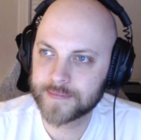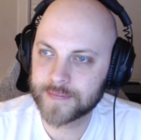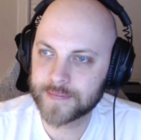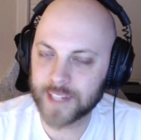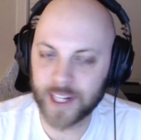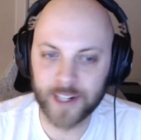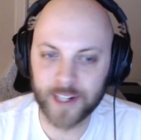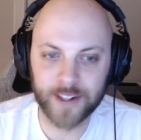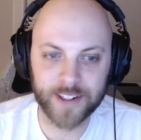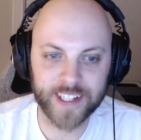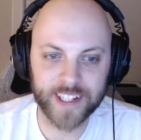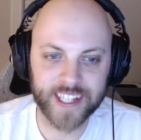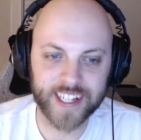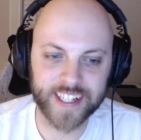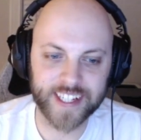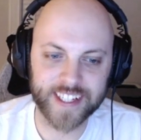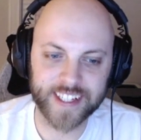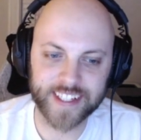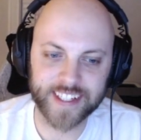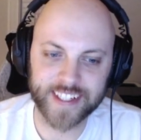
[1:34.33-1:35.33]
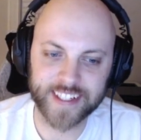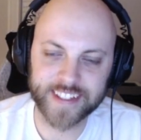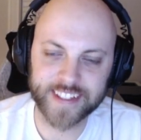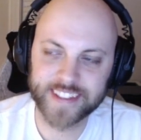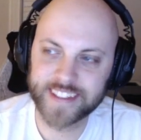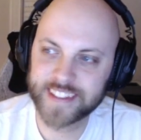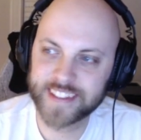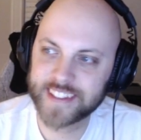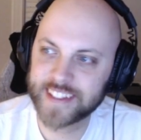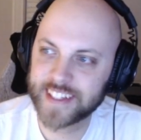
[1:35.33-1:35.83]
Oh yeah.
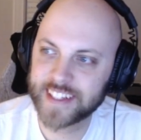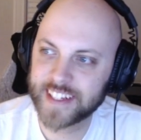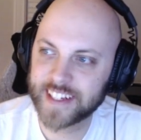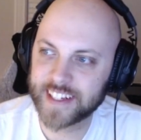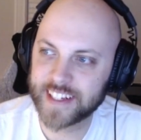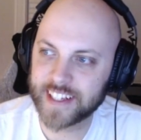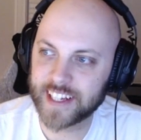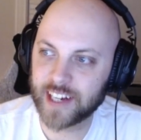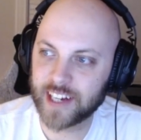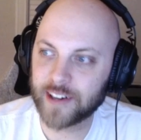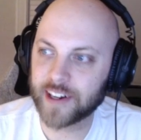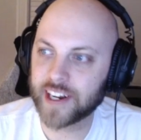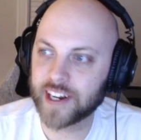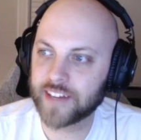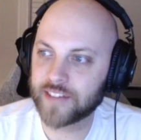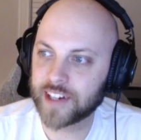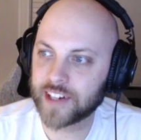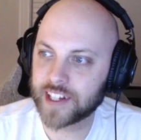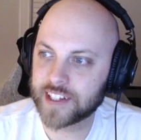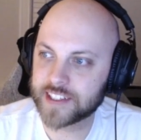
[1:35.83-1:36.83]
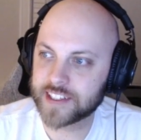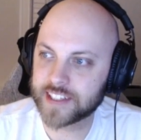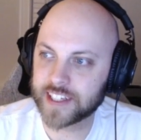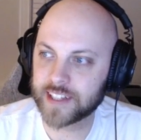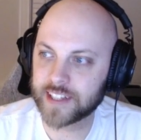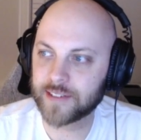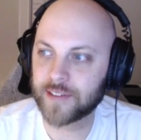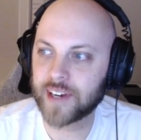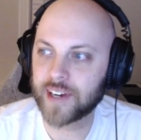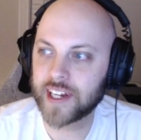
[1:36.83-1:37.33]
Oh, and I forgot to say
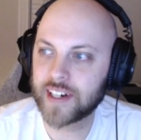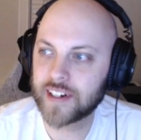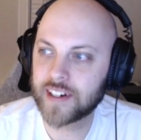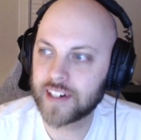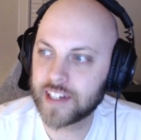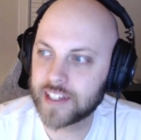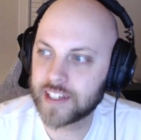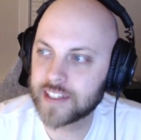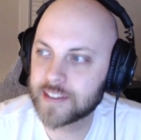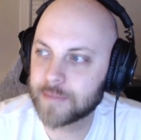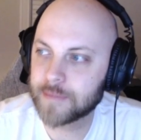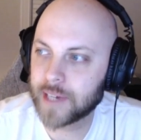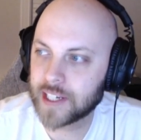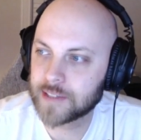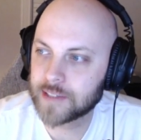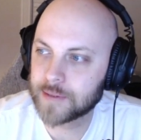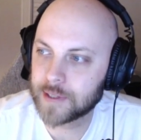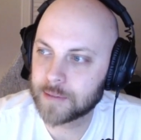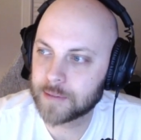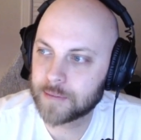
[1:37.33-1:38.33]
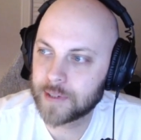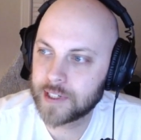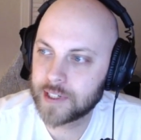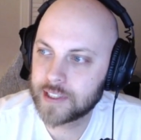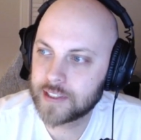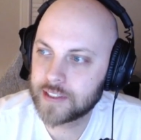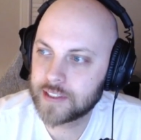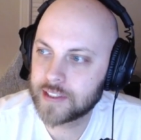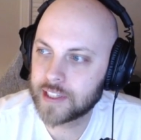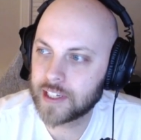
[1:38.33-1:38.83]
the writer is Maxwell
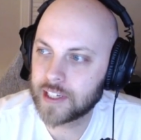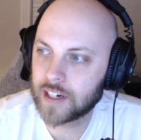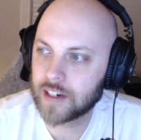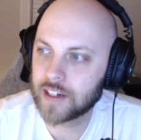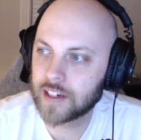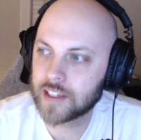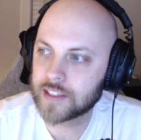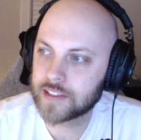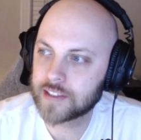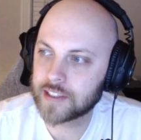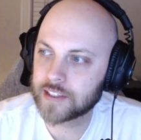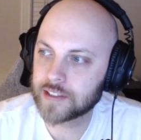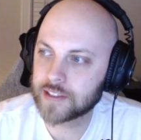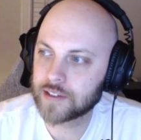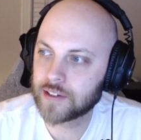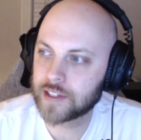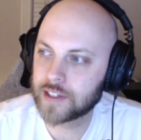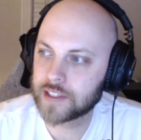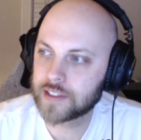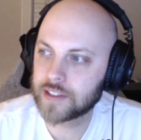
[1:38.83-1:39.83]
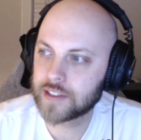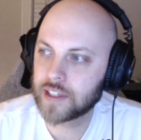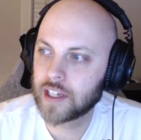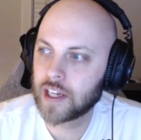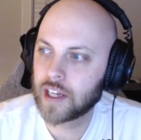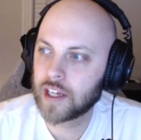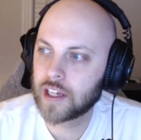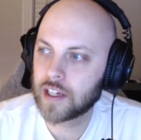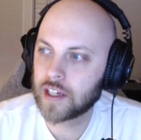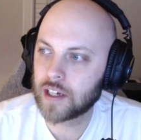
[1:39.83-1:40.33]
Prince. The artist is Chris
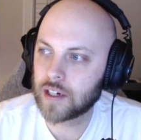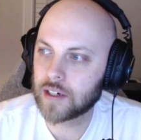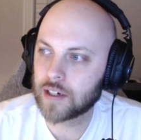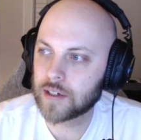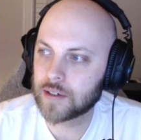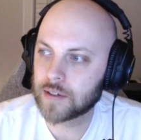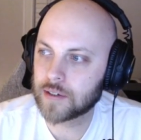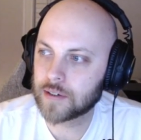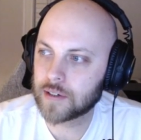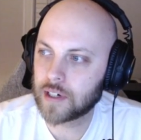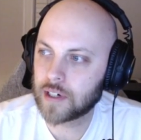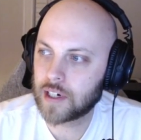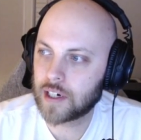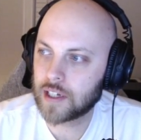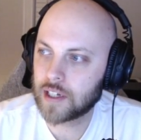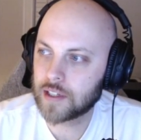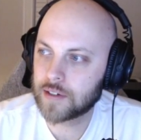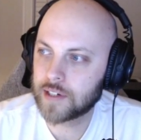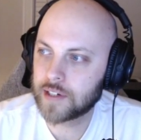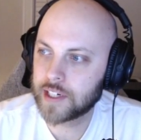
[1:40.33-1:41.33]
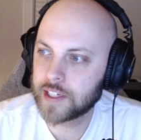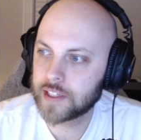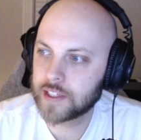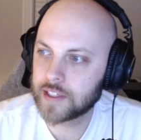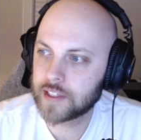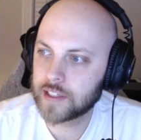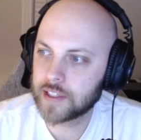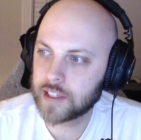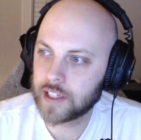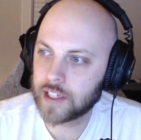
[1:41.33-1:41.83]

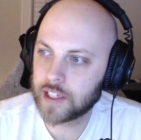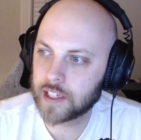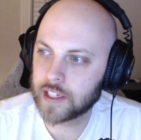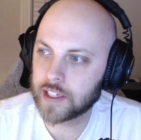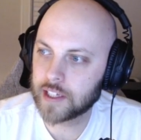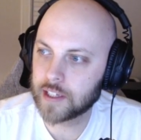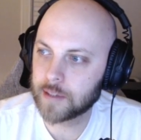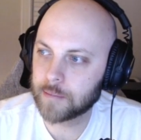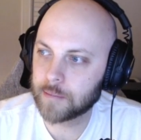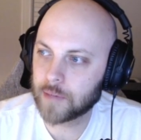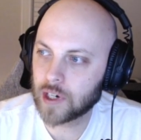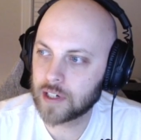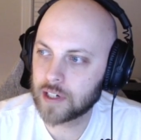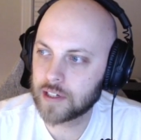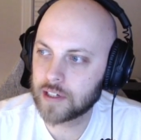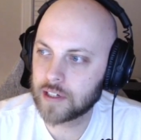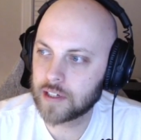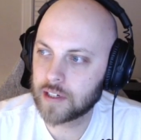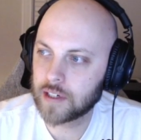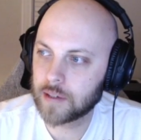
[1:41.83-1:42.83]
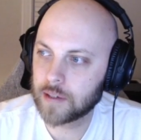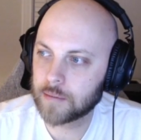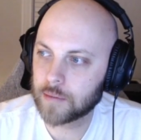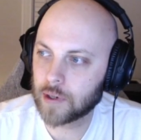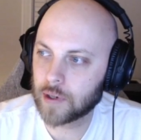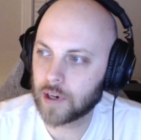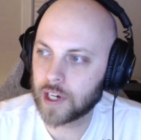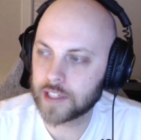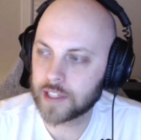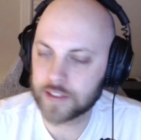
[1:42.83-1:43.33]
O'Halloran, and Martin
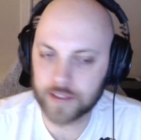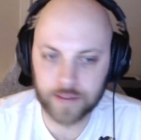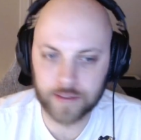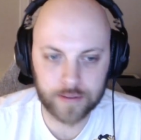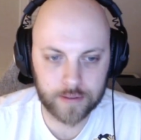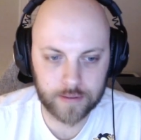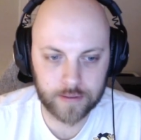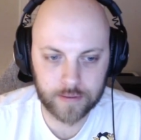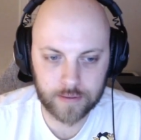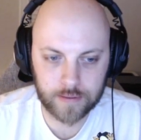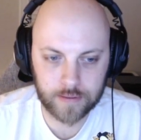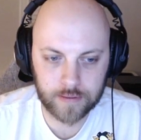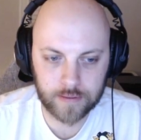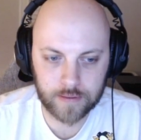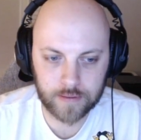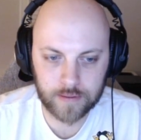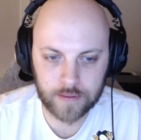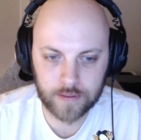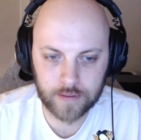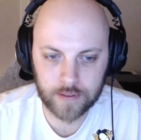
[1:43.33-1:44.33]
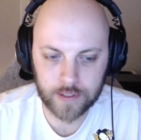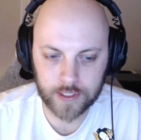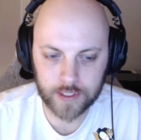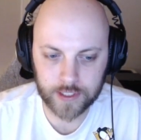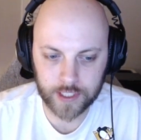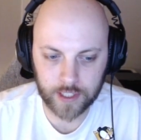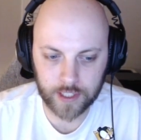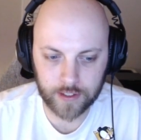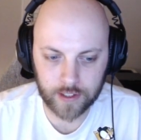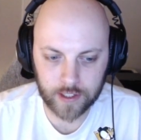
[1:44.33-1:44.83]
Morazzo is
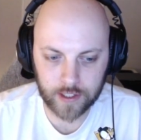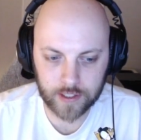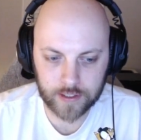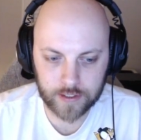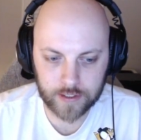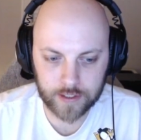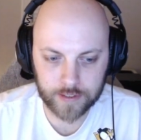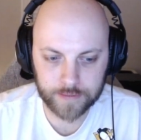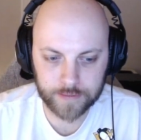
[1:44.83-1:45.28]
the other artist.